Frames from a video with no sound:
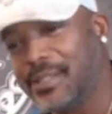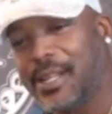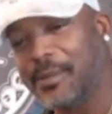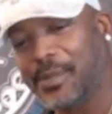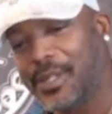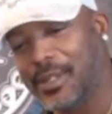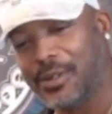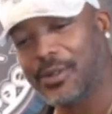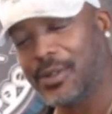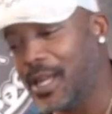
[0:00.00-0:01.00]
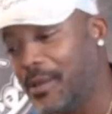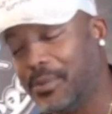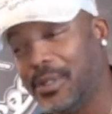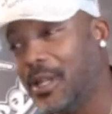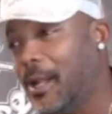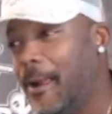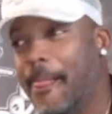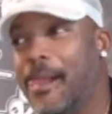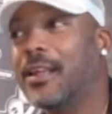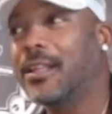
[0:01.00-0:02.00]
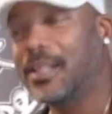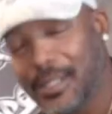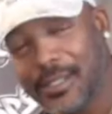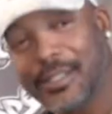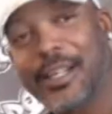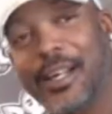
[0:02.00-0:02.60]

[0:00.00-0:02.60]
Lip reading: coming in and all that. But listen to